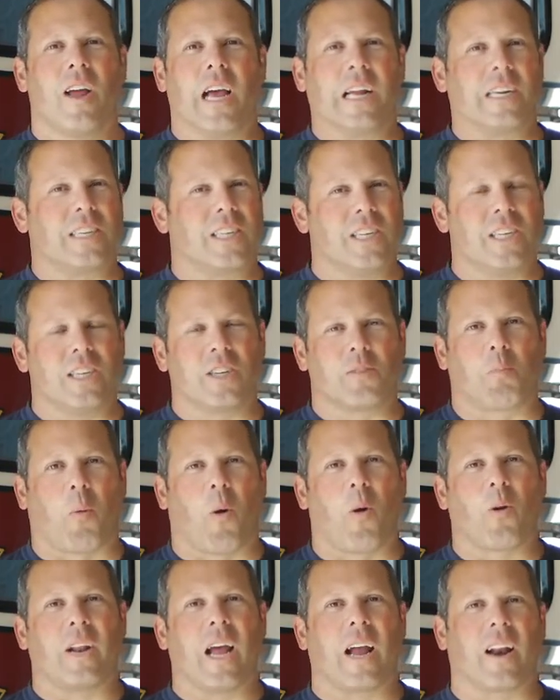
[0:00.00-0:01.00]
And she just
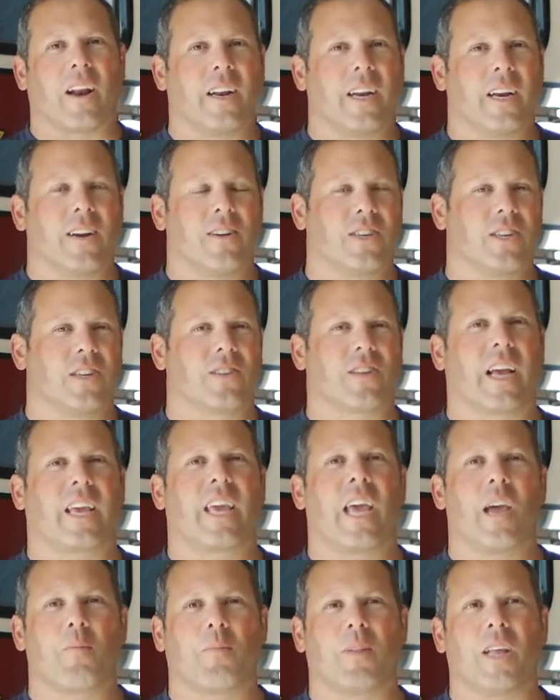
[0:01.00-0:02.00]
broke down in tears. She goes, I
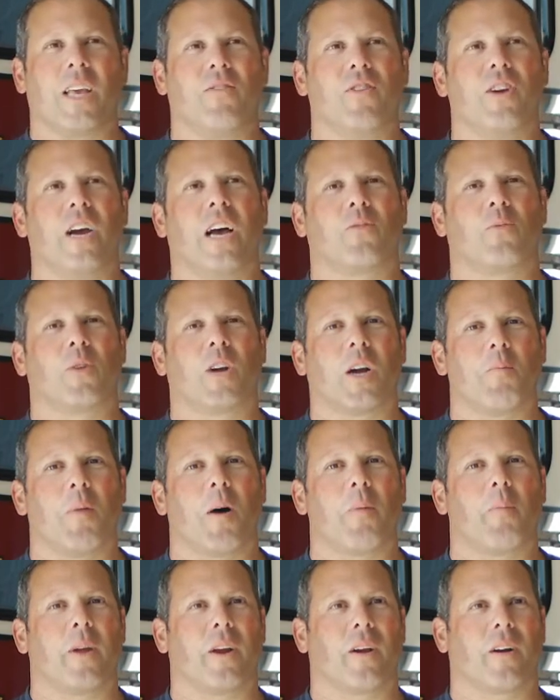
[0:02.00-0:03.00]
can't believe you guys would come
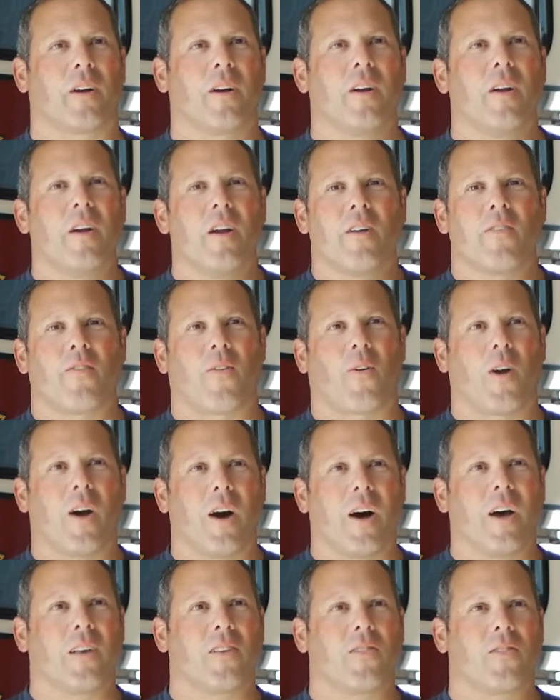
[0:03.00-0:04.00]
up here for
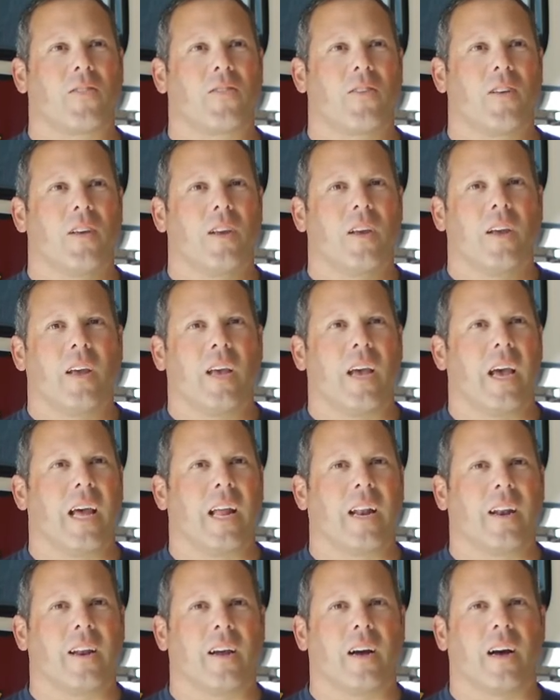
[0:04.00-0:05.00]
us.
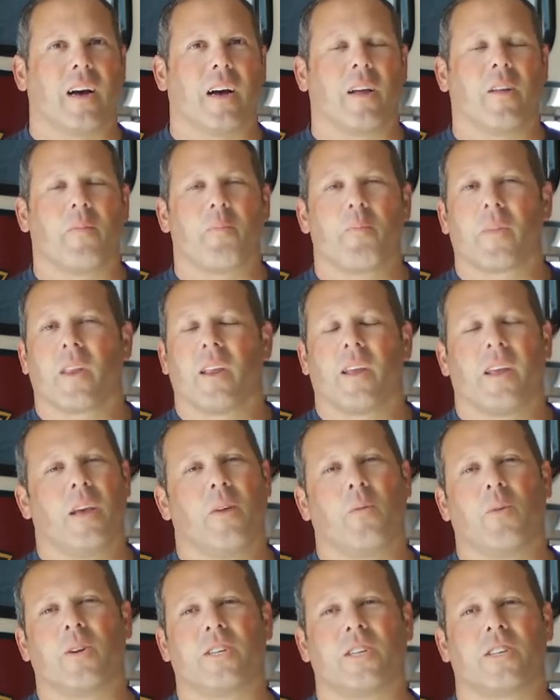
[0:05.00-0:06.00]
And
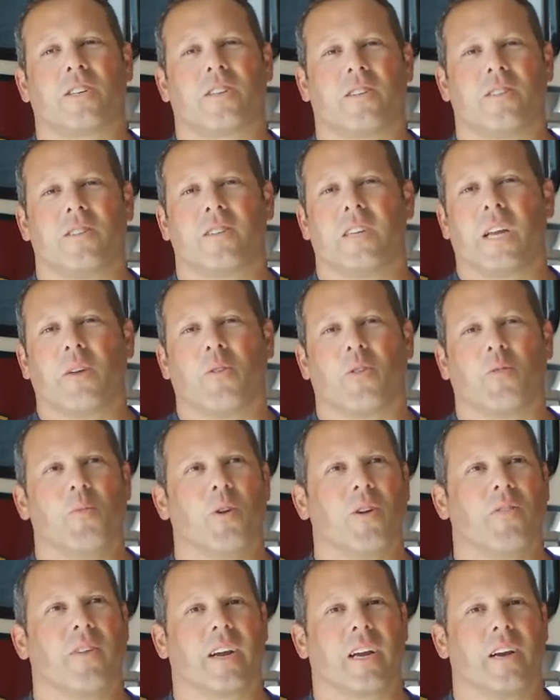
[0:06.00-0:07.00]
it was just, it was
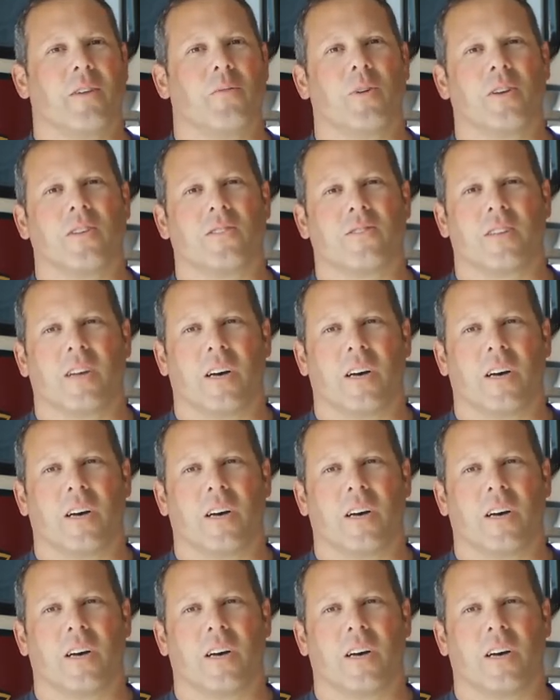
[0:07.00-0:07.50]
moving. It was